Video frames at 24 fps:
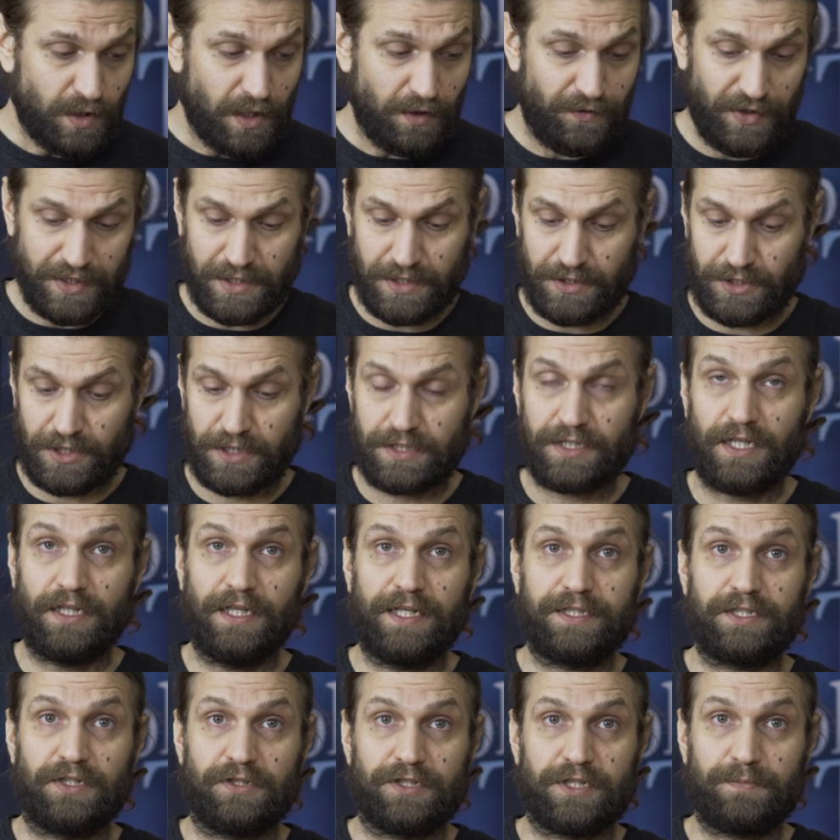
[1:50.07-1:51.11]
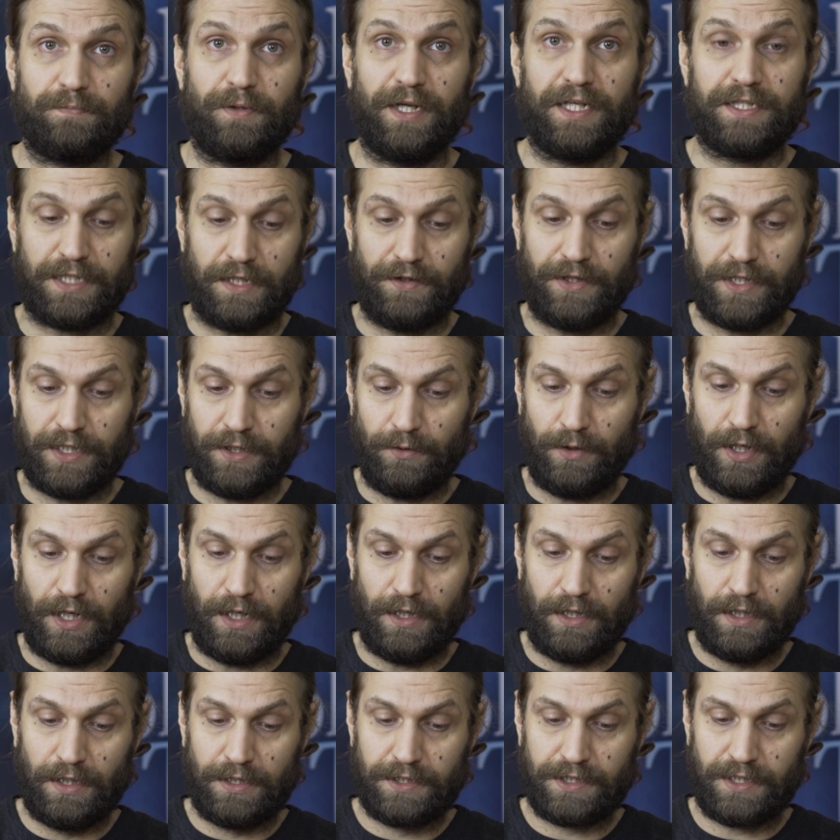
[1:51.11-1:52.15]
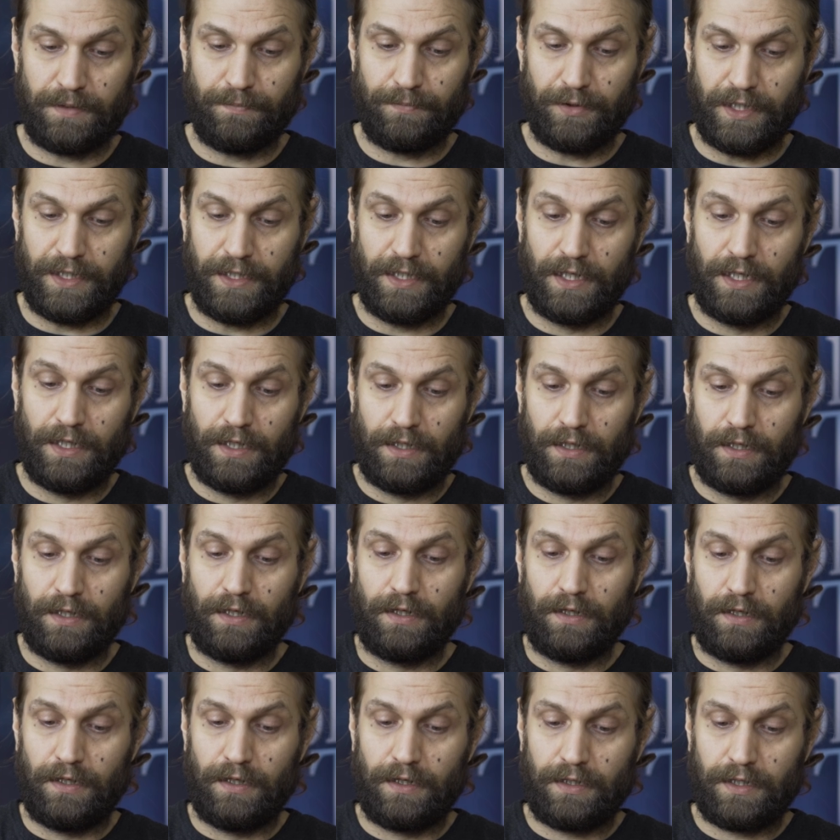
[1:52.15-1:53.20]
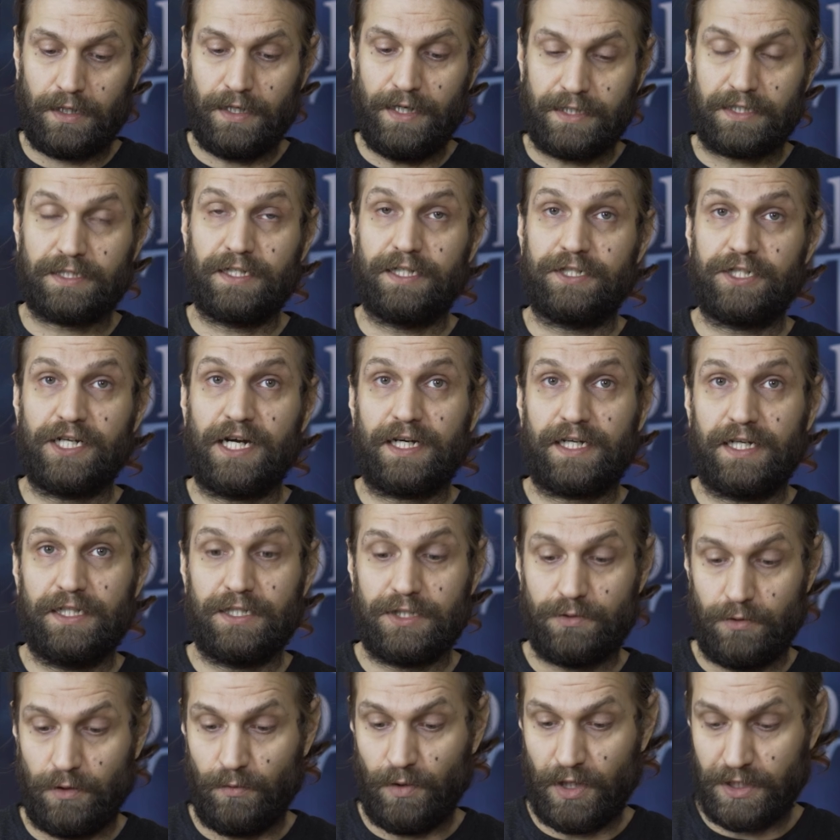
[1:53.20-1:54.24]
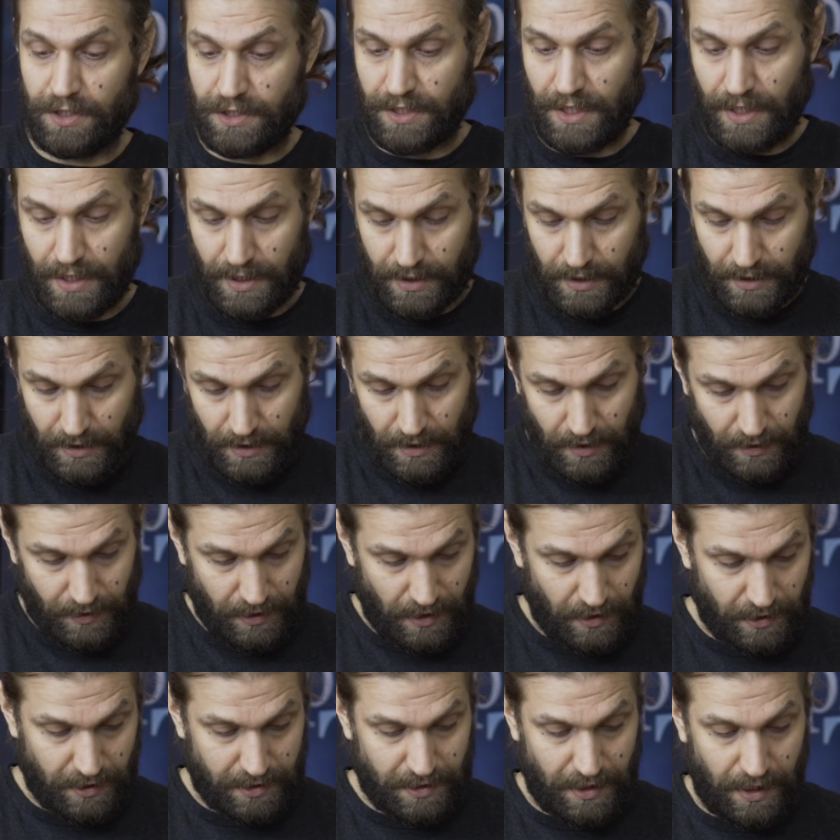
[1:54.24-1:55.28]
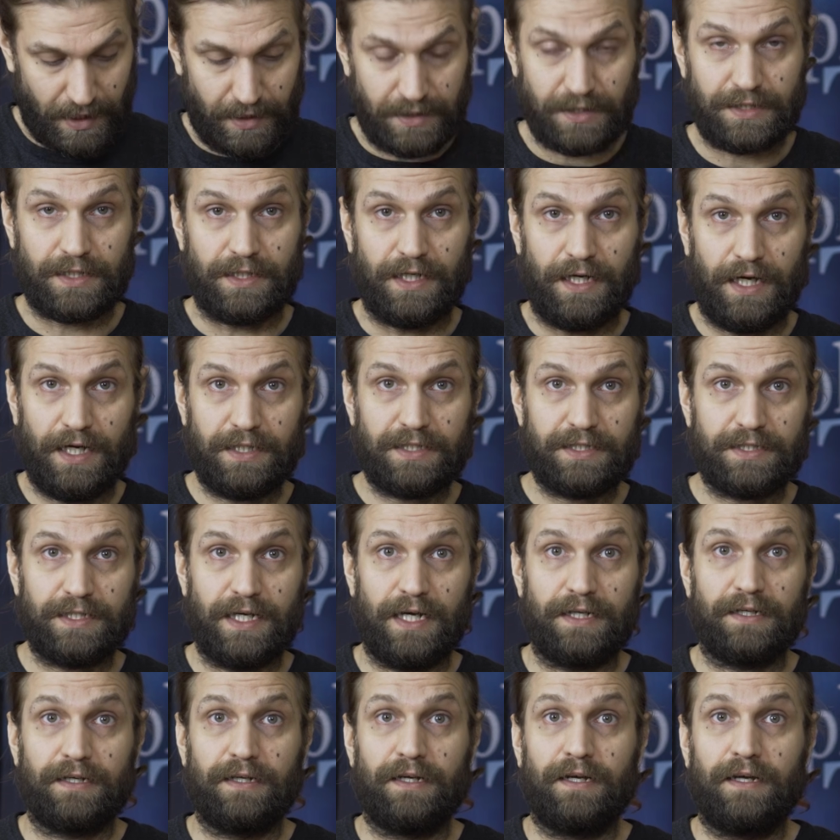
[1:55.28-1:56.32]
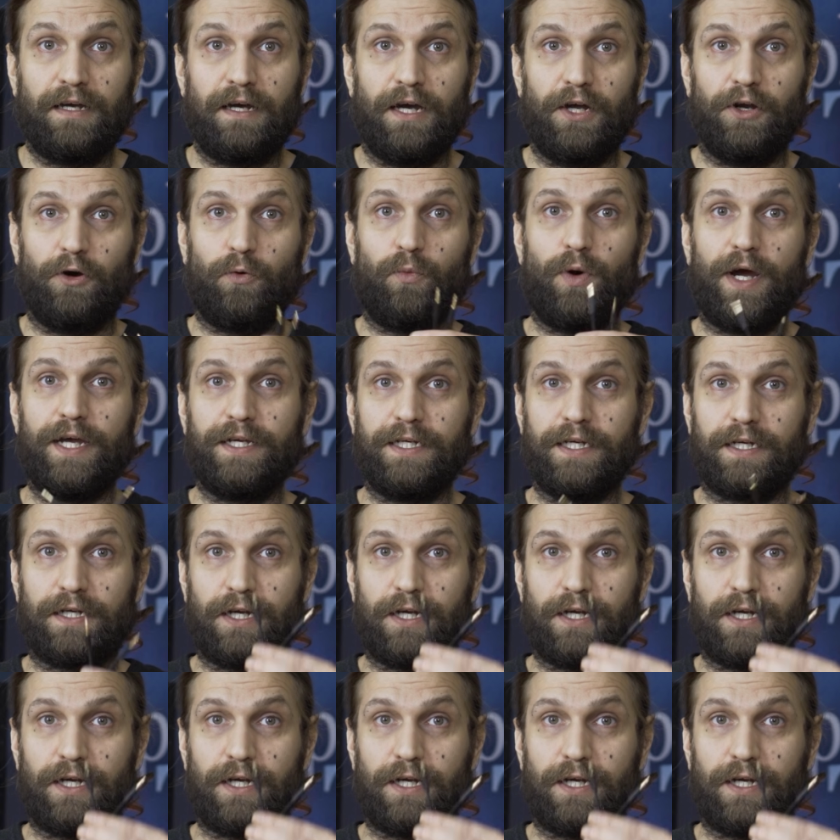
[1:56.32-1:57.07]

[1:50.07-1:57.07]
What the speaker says: This is just a little splitter that you simply connect the jack into at one side, the other side into the headset, and away you